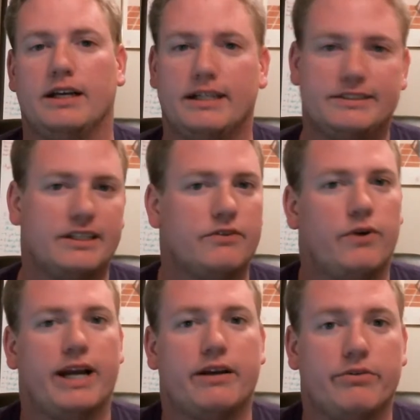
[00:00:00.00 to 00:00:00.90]
Instead of
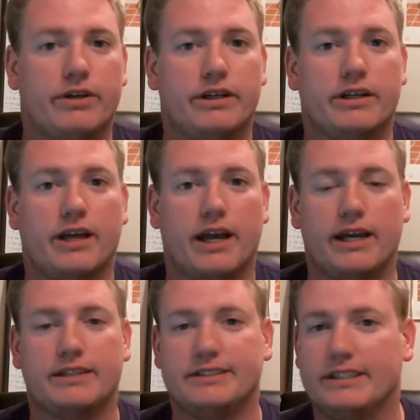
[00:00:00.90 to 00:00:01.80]
wacky rigging
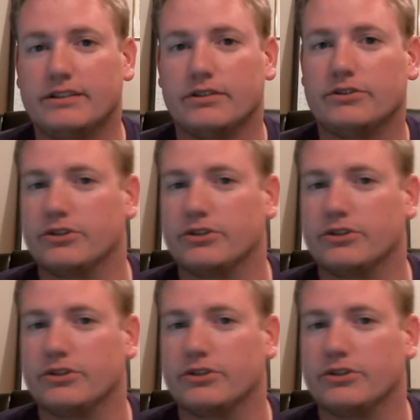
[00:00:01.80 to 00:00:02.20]
a Cinco,